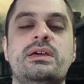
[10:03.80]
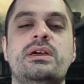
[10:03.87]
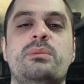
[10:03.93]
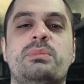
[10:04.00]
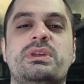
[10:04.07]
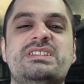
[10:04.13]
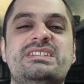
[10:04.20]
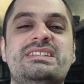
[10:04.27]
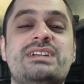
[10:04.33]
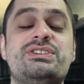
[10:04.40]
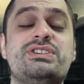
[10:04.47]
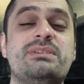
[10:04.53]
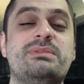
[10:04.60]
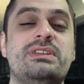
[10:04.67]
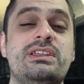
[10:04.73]
But this is actually
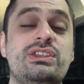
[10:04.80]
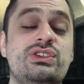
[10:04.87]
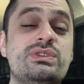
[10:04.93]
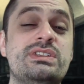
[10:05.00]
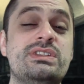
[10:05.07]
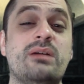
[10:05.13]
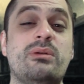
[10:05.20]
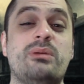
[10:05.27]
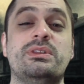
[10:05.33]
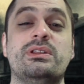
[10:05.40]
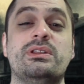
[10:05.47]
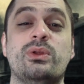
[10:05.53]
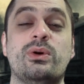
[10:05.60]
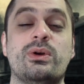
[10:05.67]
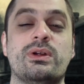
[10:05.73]
something that used to come up in the
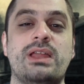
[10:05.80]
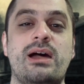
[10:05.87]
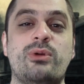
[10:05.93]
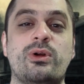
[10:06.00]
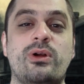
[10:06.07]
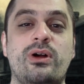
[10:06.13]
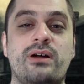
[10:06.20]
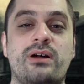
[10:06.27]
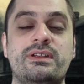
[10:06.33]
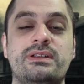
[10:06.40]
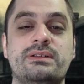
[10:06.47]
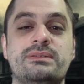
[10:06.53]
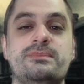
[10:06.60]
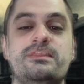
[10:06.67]
lore a lot more often.